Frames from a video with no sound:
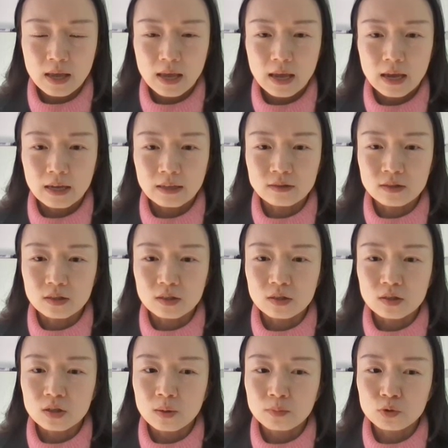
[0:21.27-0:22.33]
and
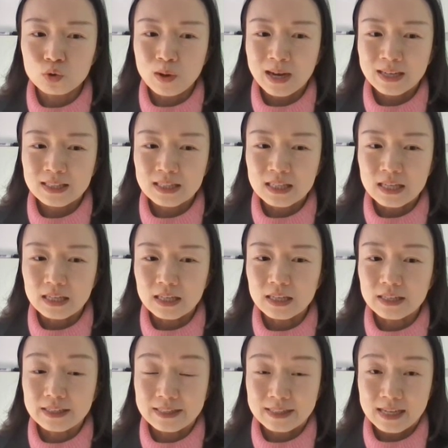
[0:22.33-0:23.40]
subtracting
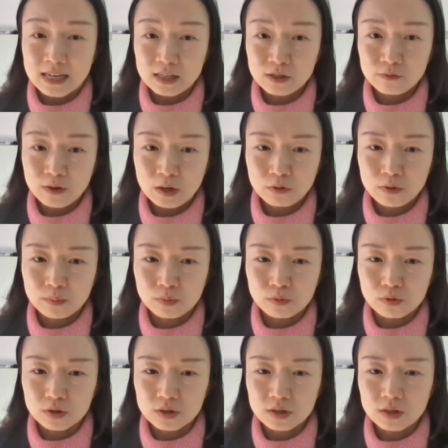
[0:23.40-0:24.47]
excess
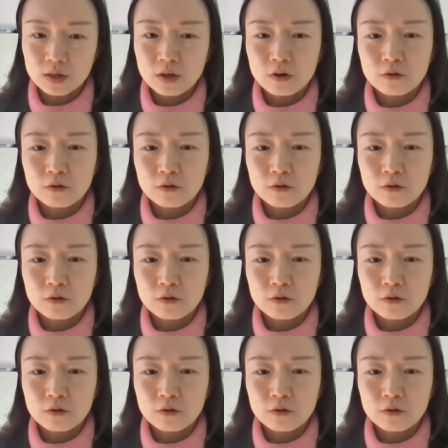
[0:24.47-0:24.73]
variables